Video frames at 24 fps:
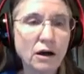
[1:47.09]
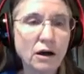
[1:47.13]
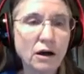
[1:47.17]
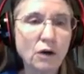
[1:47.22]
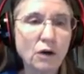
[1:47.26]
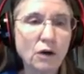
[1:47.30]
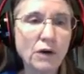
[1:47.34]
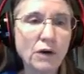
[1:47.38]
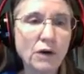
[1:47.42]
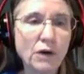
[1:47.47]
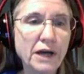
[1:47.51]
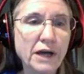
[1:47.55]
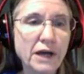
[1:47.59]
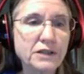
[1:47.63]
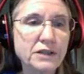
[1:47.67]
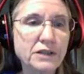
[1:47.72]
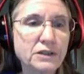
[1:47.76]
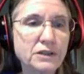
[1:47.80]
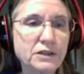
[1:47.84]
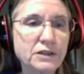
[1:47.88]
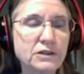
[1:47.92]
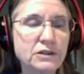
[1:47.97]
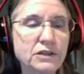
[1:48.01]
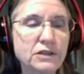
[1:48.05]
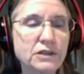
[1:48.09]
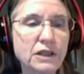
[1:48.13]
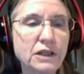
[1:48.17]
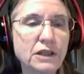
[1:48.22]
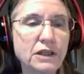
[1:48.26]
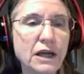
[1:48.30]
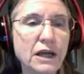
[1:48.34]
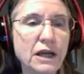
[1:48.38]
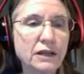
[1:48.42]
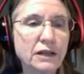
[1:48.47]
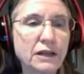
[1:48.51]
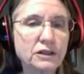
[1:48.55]

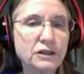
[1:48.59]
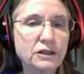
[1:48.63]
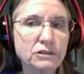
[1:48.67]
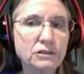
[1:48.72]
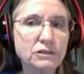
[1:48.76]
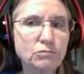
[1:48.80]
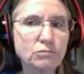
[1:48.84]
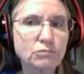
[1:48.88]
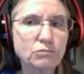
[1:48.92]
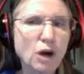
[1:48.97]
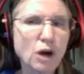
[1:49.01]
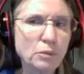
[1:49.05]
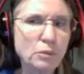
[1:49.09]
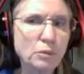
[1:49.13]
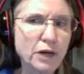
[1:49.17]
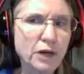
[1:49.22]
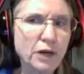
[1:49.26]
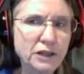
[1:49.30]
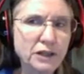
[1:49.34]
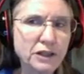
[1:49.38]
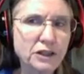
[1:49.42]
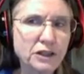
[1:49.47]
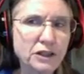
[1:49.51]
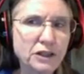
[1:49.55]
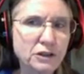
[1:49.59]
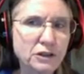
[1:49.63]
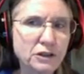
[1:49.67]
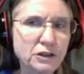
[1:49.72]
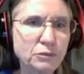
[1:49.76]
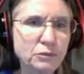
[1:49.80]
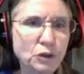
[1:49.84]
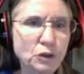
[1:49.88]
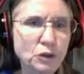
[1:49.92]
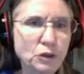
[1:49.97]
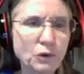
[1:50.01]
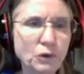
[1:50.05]
OSCH operating
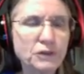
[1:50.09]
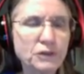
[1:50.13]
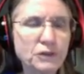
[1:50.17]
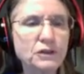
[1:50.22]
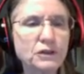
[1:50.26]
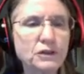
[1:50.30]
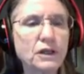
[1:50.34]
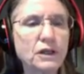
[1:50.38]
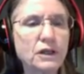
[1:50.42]
system choice,